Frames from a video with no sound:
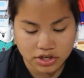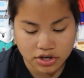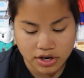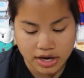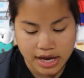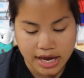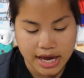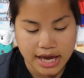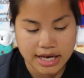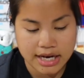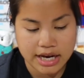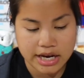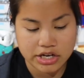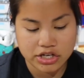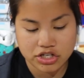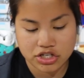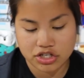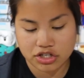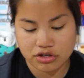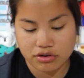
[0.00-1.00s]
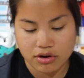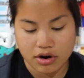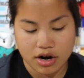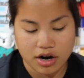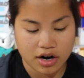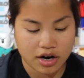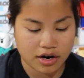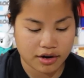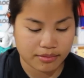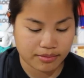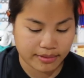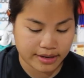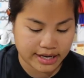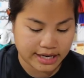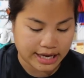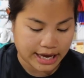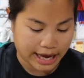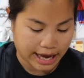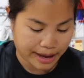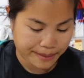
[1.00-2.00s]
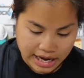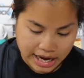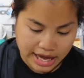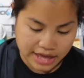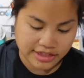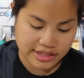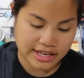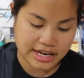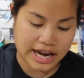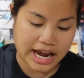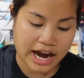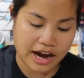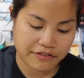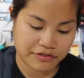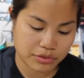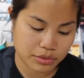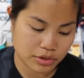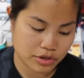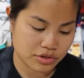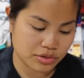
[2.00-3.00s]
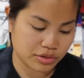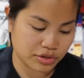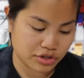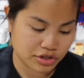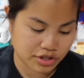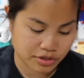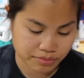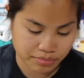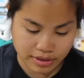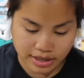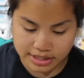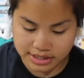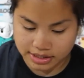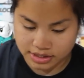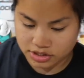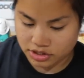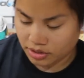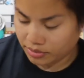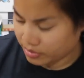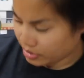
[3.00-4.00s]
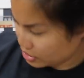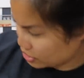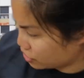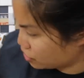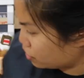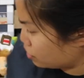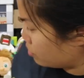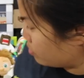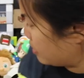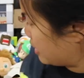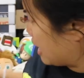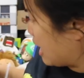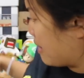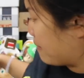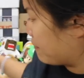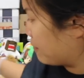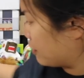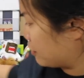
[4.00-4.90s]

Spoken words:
go ahead and do our recap. And then afterwards, we'll do some pricing. So I'm going to do recap